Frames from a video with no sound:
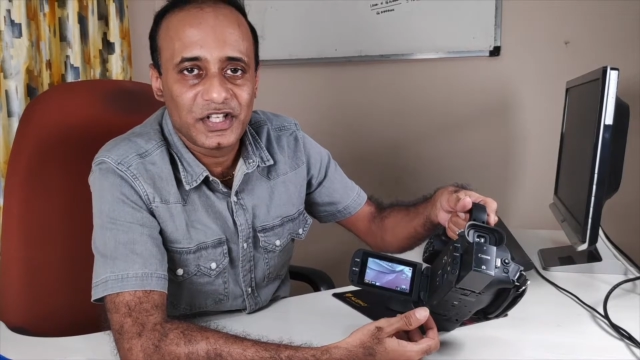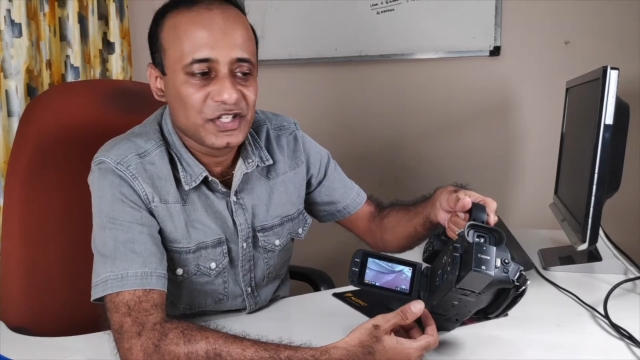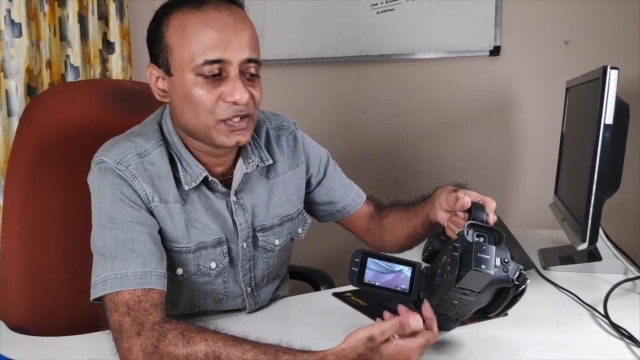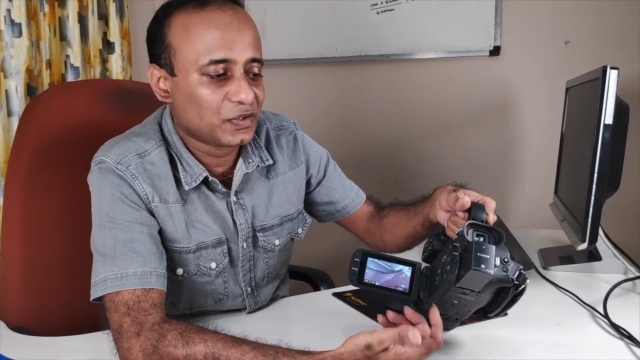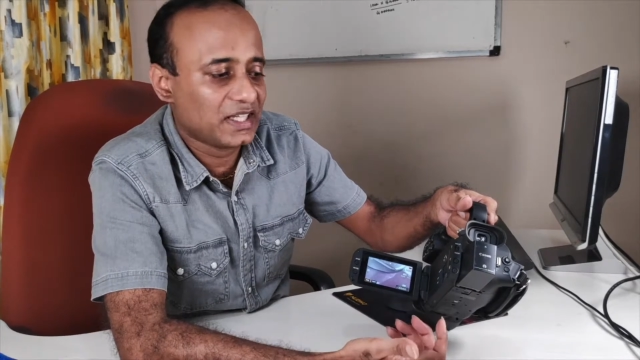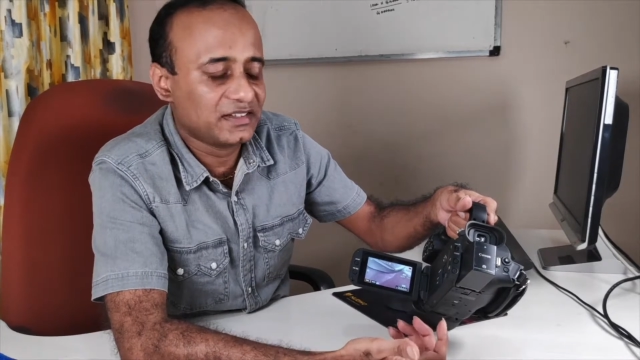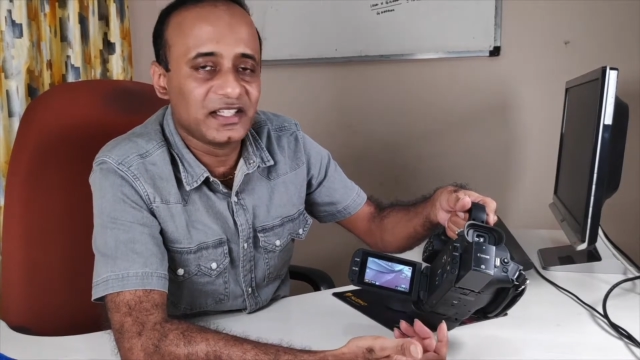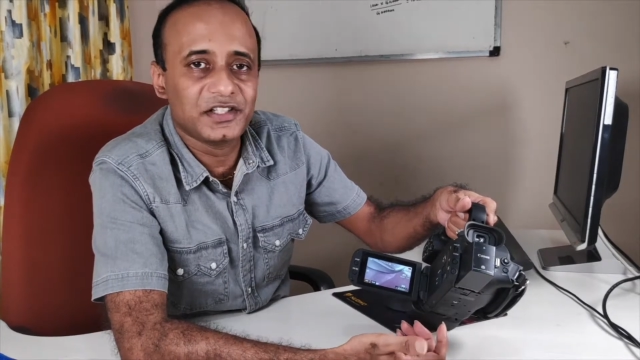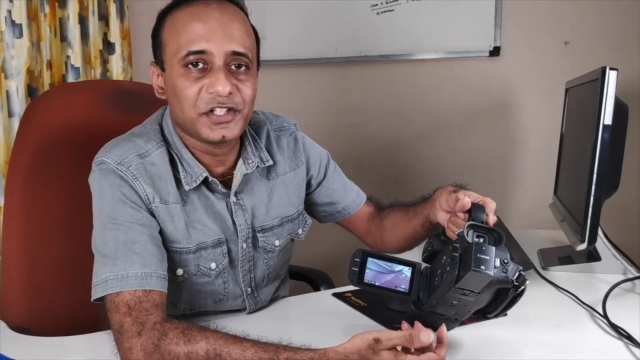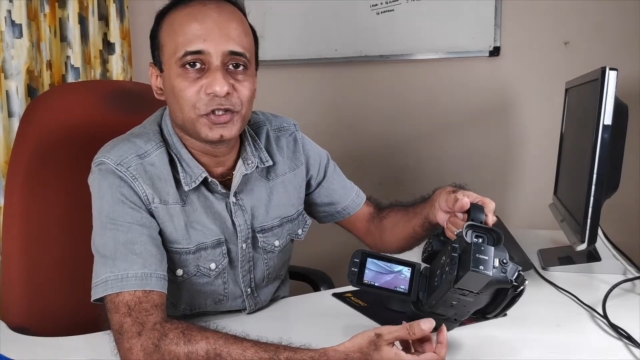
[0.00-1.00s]
So I
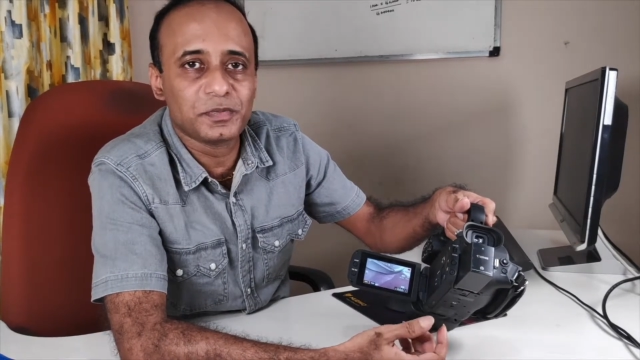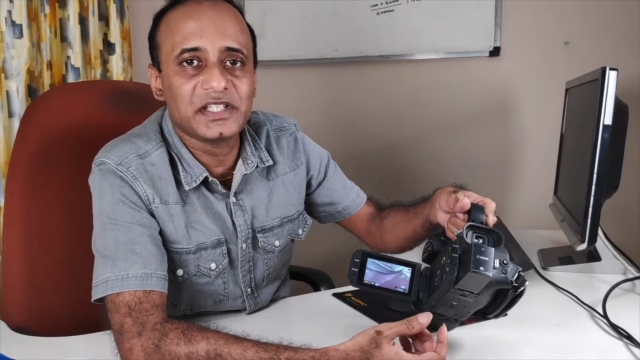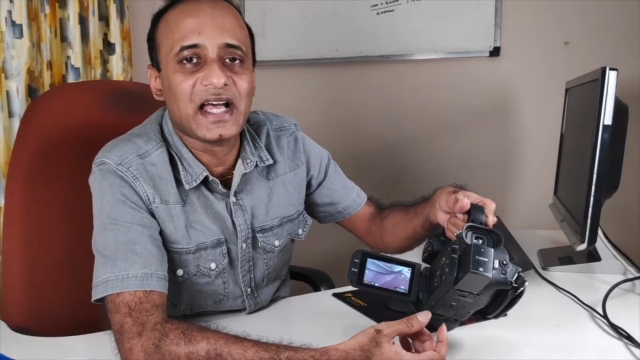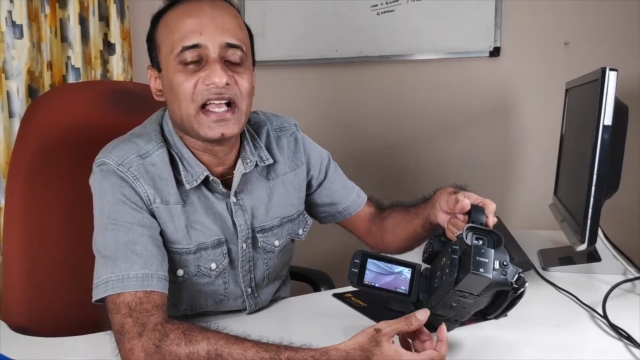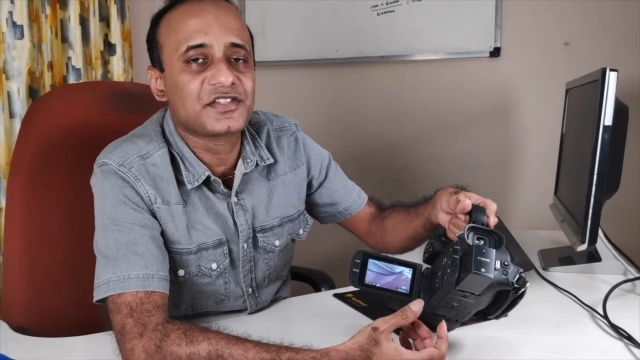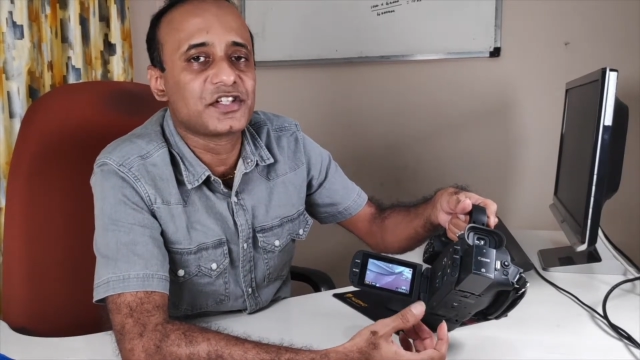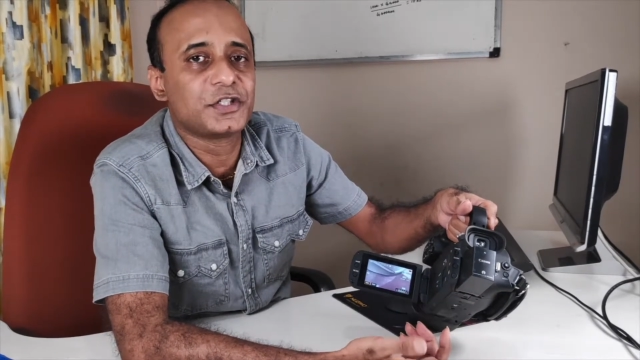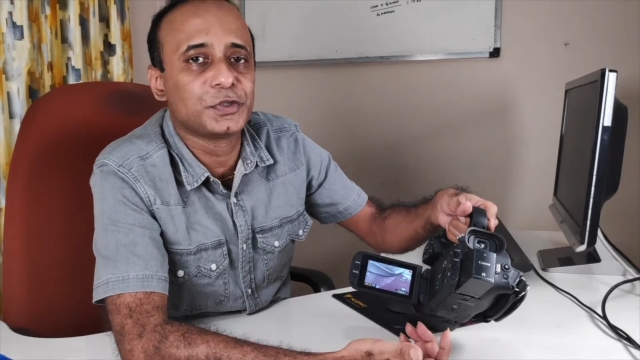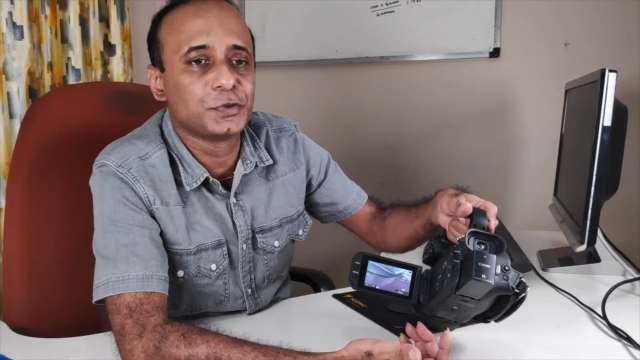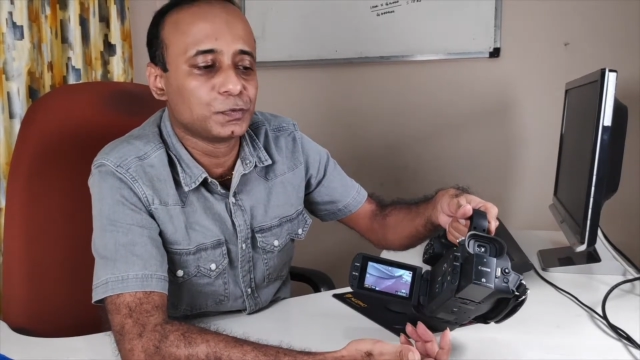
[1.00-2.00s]
think this should be the answer
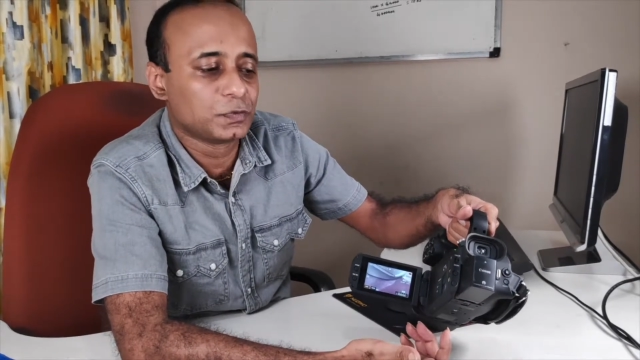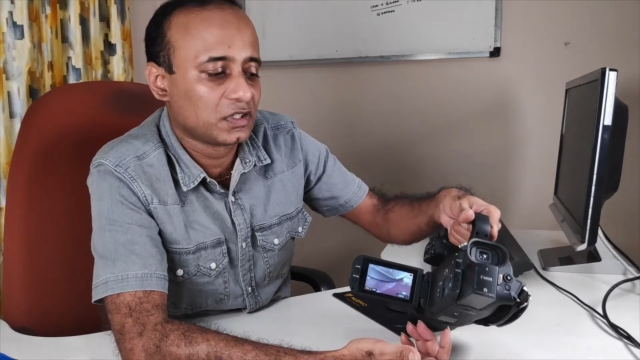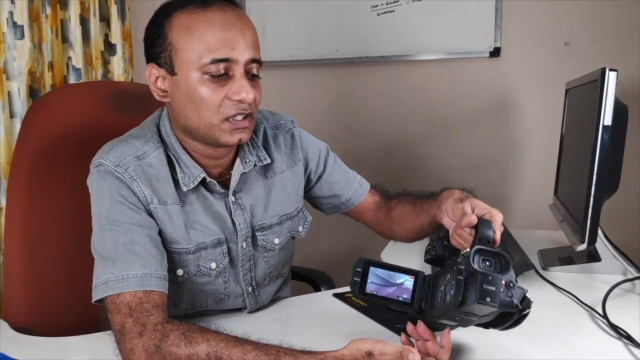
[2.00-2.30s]
to